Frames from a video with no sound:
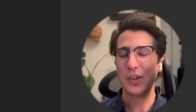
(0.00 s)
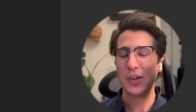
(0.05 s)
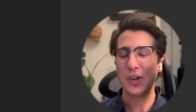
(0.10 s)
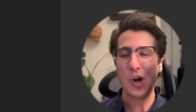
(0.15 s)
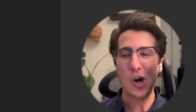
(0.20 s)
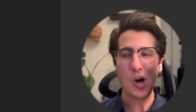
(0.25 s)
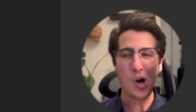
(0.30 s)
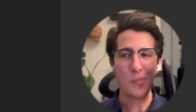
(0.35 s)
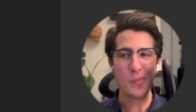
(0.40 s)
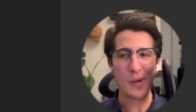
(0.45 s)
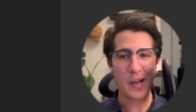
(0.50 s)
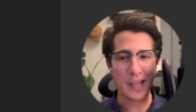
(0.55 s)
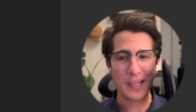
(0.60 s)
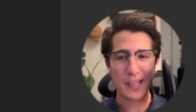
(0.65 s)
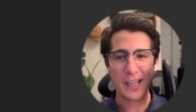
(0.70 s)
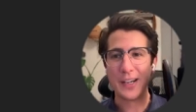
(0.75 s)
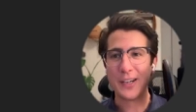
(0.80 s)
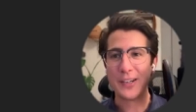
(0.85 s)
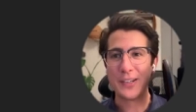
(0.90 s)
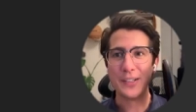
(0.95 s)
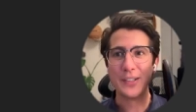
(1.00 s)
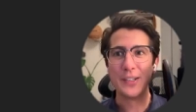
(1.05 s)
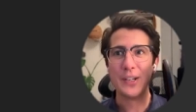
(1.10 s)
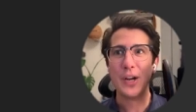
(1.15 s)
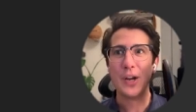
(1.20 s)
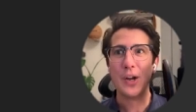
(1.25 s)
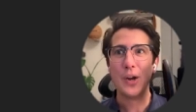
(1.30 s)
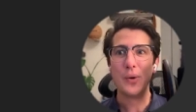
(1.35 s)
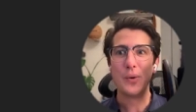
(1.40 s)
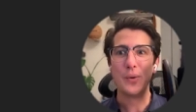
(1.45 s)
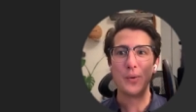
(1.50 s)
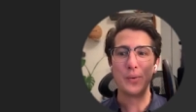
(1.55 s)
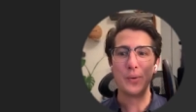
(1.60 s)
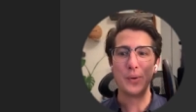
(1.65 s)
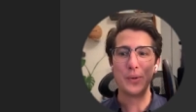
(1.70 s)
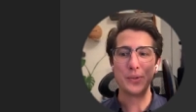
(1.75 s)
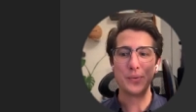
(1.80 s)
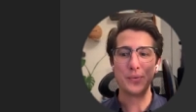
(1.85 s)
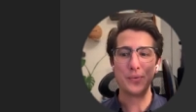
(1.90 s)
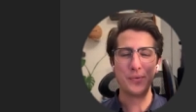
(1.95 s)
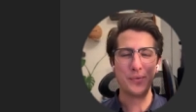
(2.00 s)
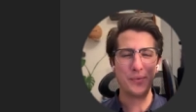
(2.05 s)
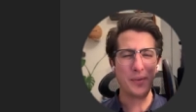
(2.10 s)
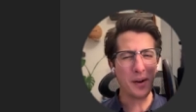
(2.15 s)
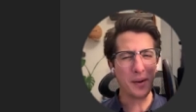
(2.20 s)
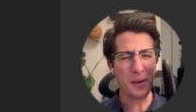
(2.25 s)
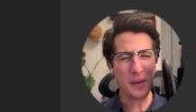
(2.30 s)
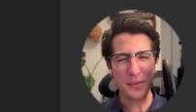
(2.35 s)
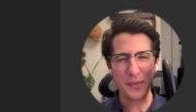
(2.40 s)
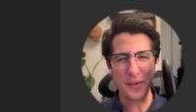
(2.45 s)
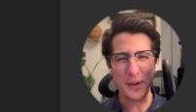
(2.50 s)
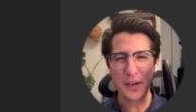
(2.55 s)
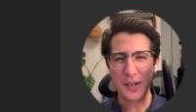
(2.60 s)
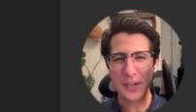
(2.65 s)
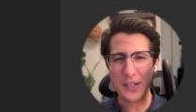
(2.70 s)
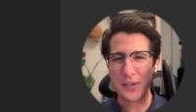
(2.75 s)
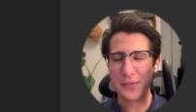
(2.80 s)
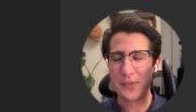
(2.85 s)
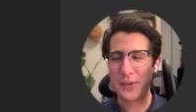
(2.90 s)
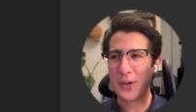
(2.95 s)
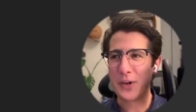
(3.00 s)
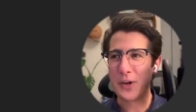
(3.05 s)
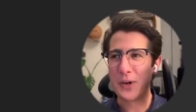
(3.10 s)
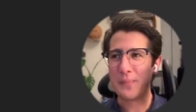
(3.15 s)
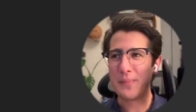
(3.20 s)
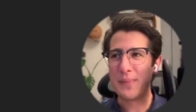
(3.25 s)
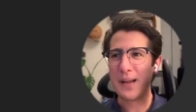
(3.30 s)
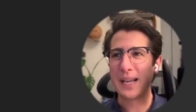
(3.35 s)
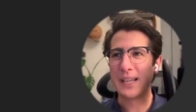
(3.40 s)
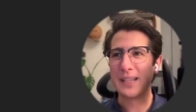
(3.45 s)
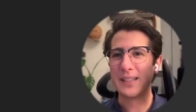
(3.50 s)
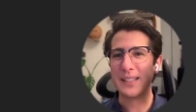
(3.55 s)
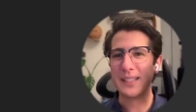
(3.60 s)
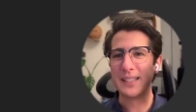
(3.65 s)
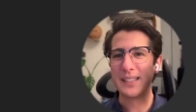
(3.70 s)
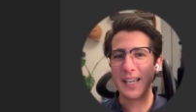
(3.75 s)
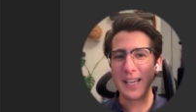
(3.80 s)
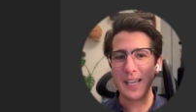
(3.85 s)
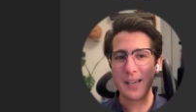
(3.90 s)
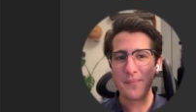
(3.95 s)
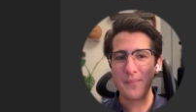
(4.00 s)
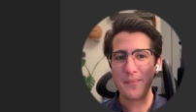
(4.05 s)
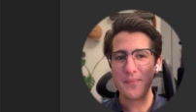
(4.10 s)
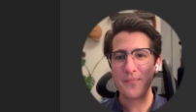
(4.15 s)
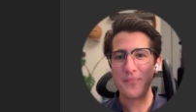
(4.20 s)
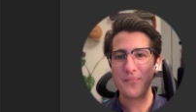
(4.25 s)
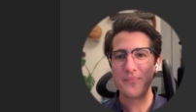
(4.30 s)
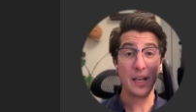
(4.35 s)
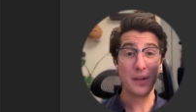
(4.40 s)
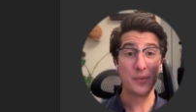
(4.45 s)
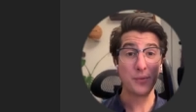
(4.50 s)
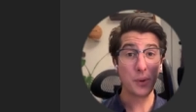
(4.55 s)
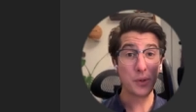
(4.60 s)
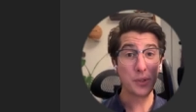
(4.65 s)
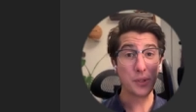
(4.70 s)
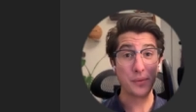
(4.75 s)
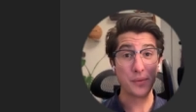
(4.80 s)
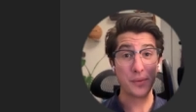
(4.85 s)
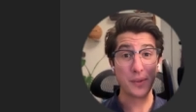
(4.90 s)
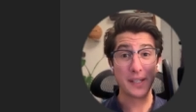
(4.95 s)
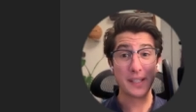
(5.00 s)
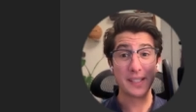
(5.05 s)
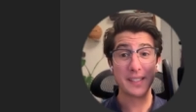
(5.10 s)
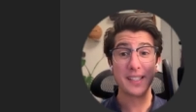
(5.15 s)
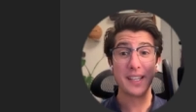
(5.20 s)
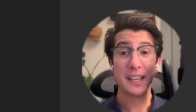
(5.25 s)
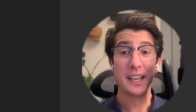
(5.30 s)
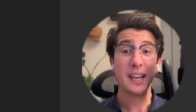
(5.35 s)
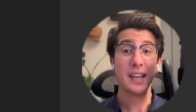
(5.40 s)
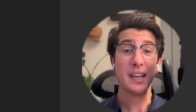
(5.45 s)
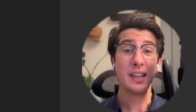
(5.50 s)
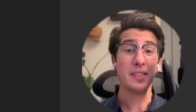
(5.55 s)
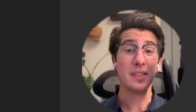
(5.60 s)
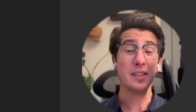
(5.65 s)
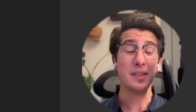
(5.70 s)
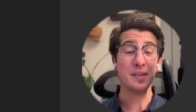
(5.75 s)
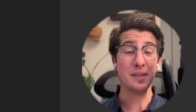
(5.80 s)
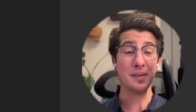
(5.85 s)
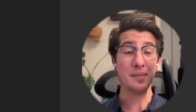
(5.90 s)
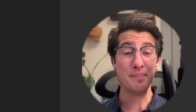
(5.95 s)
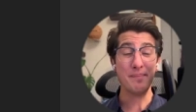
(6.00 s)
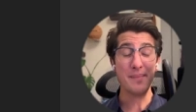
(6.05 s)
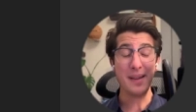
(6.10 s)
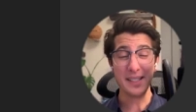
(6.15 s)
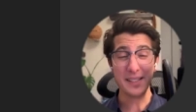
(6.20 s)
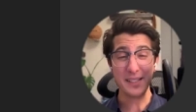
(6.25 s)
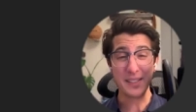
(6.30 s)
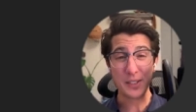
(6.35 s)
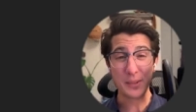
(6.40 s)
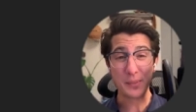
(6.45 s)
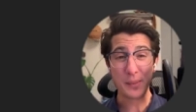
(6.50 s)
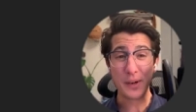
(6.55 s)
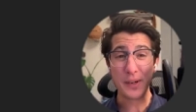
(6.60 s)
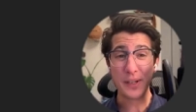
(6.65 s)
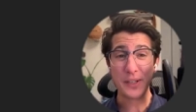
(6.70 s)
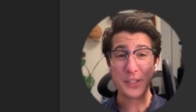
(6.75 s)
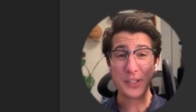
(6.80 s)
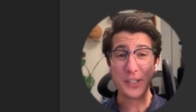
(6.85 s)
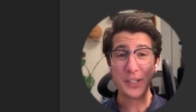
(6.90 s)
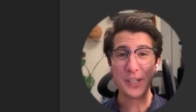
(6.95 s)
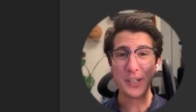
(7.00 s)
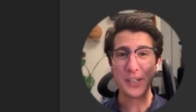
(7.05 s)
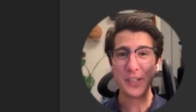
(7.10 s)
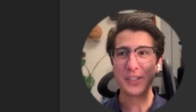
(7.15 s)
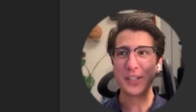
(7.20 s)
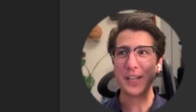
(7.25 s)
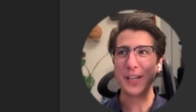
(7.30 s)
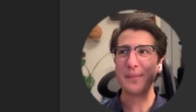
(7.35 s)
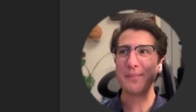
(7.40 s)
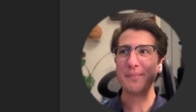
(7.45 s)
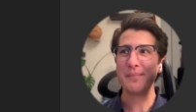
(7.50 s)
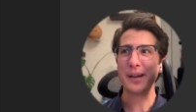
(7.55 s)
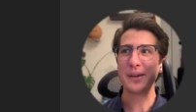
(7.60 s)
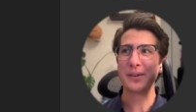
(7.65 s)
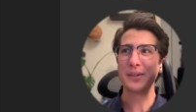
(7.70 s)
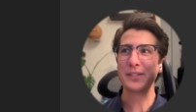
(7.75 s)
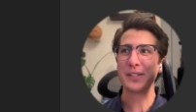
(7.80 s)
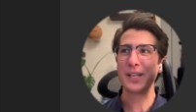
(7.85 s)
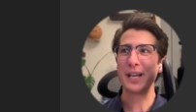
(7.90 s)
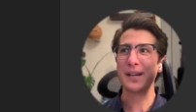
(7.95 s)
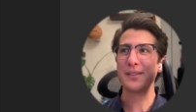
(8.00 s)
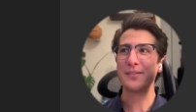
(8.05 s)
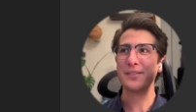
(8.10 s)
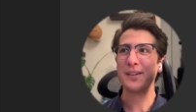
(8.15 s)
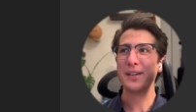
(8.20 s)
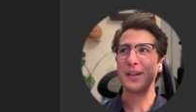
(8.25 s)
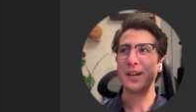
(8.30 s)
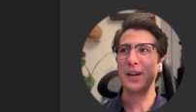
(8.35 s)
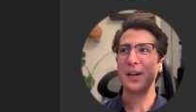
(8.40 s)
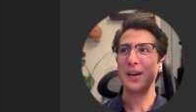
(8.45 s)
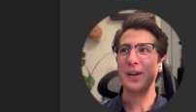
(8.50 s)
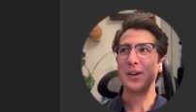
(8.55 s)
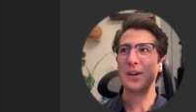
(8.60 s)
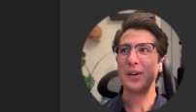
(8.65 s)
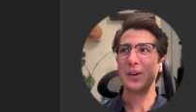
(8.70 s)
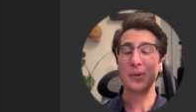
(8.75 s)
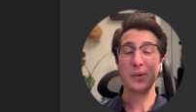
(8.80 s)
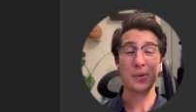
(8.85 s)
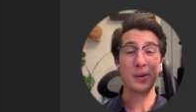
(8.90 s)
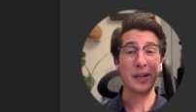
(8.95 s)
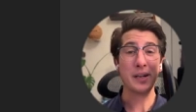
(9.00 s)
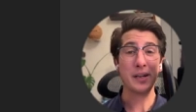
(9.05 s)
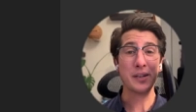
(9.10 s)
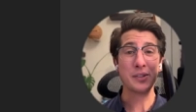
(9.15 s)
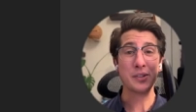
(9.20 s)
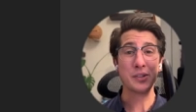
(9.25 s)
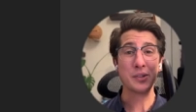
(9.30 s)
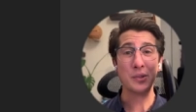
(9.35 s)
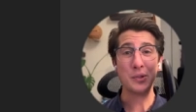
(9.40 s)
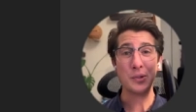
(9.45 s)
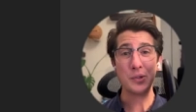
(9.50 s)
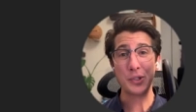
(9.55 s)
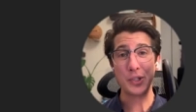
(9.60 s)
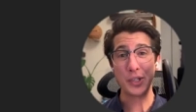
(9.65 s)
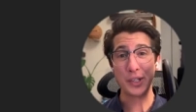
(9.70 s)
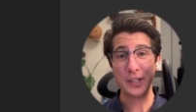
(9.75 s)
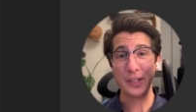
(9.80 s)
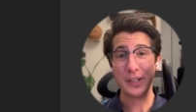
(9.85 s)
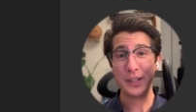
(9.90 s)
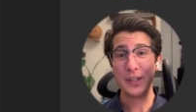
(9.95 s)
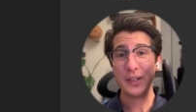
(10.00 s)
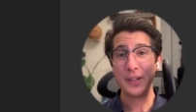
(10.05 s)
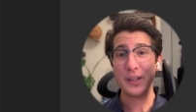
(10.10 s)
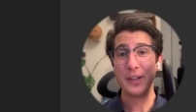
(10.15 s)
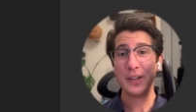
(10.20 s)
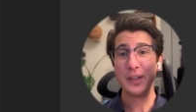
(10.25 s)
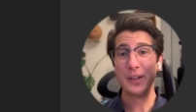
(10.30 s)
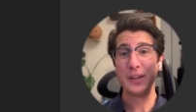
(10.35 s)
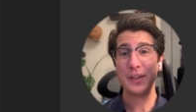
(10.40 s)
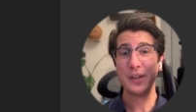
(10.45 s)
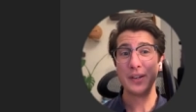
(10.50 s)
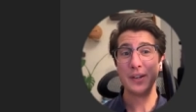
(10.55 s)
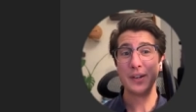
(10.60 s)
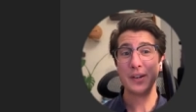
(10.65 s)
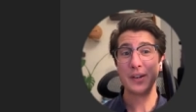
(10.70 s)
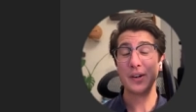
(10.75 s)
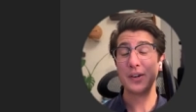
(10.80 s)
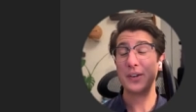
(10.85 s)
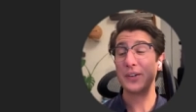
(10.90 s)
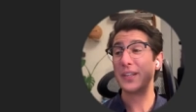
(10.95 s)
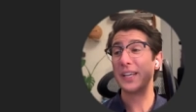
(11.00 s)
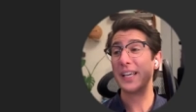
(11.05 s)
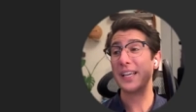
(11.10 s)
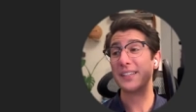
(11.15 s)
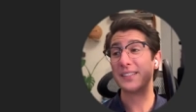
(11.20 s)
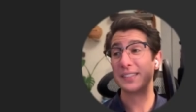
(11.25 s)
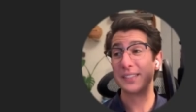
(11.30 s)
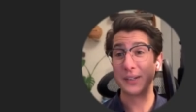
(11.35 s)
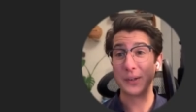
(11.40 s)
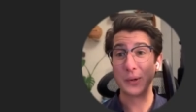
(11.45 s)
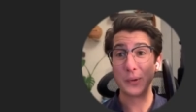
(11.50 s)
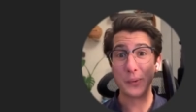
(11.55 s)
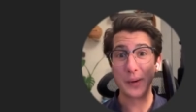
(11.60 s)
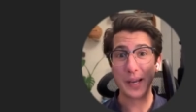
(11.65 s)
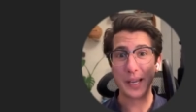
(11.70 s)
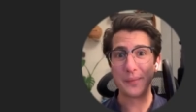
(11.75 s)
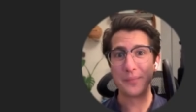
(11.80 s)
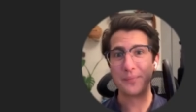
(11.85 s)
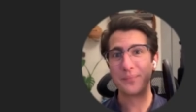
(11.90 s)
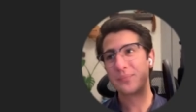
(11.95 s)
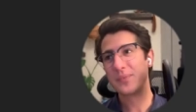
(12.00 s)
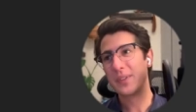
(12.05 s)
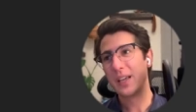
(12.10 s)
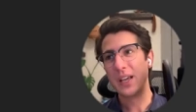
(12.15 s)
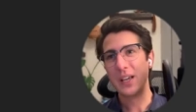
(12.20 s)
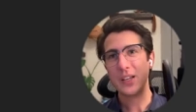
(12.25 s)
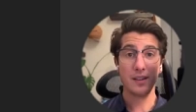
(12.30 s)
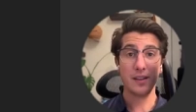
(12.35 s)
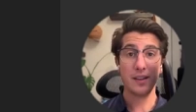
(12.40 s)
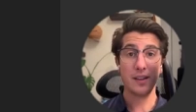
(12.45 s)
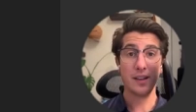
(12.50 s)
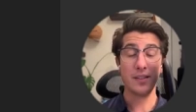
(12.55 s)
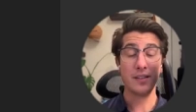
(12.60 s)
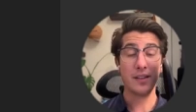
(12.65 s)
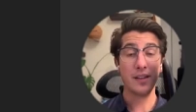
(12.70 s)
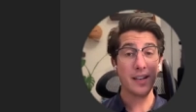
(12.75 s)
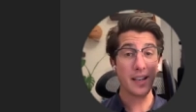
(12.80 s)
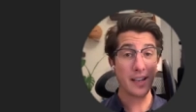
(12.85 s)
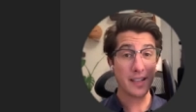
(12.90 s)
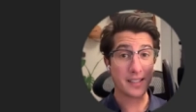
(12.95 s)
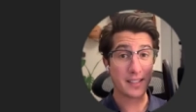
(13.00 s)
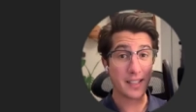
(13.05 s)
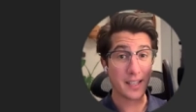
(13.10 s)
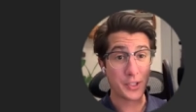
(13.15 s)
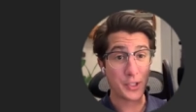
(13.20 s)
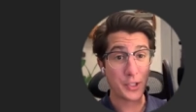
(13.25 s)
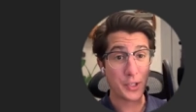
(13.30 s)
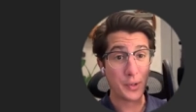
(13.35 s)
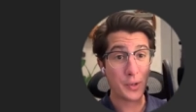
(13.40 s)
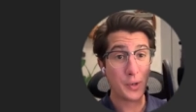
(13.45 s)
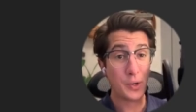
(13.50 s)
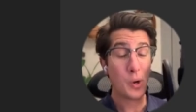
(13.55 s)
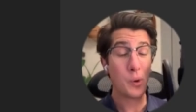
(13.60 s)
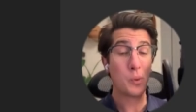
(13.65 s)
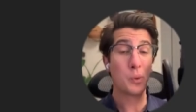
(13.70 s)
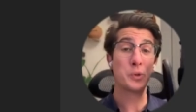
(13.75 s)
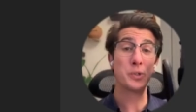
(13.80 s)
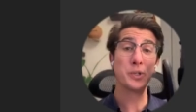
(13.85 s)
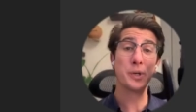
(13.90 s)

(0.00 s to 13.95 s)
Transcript: callback hell was very, very difficult back in the day. And fortunately for us, the amazing smart engineers at Microsoft created a solution called async await. In the next section, we'll